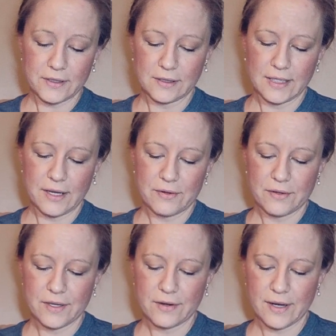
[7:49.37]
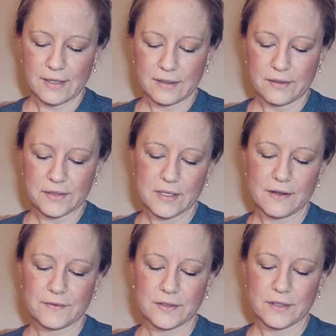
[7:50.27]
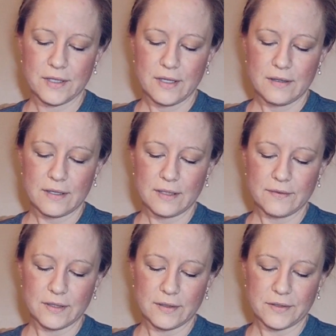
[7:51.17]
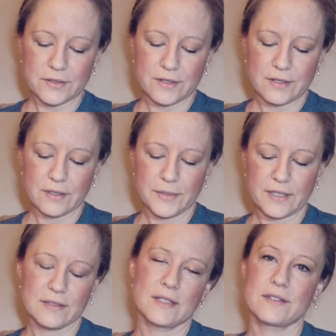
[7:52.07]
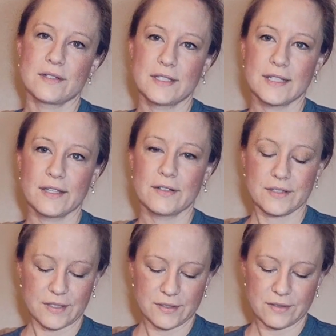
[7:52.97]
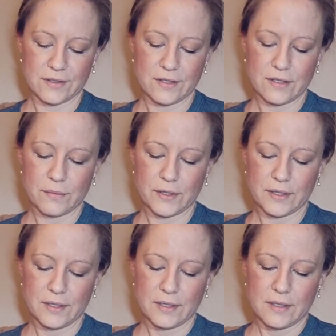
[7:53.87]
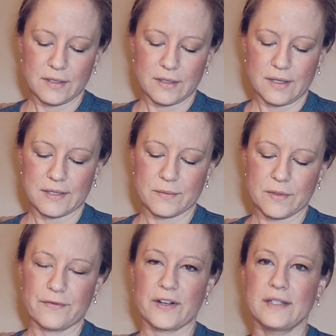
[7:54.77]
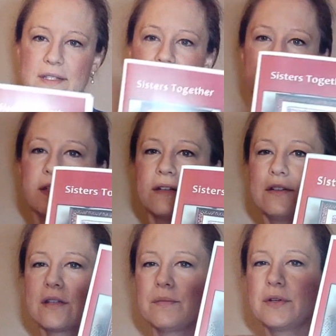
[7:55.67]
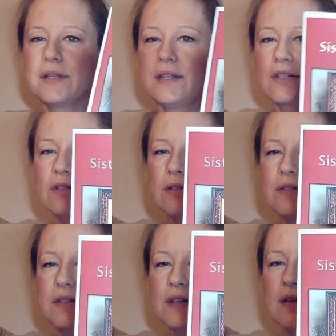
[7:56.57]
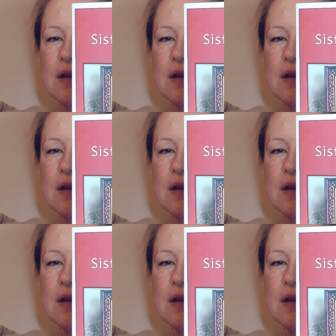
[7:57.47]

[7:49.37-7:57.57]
little louder, they cried a little softer, they lived a little stronger because they stood together, sisters, and you can put, it has the word friends down here, and you can put initials